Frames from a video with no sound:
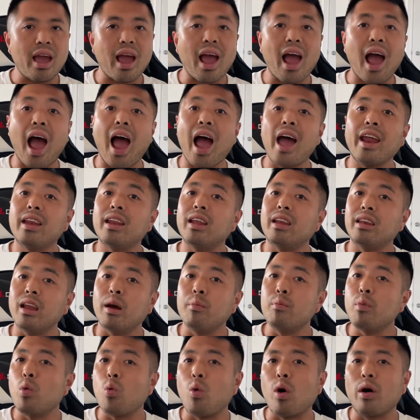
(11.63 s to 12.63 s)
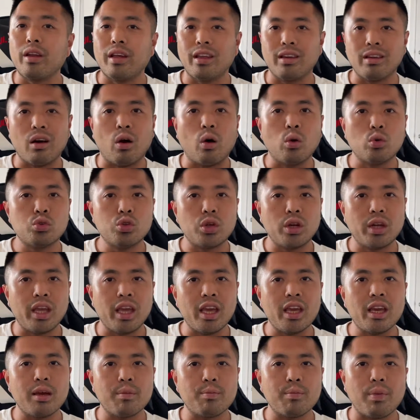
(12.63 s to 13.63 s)
and number 1 in Ultra
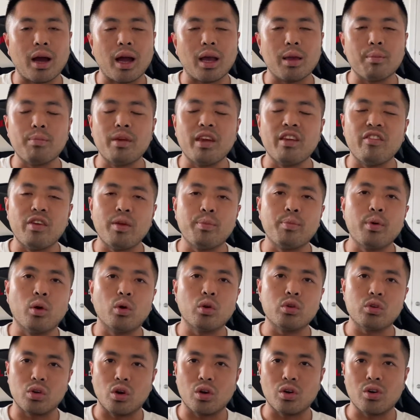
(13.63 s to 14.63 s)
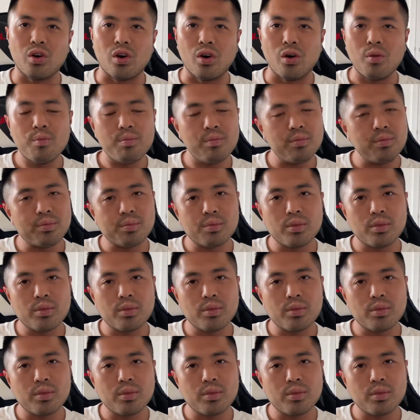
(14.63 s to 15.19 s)
League by pppoke.com.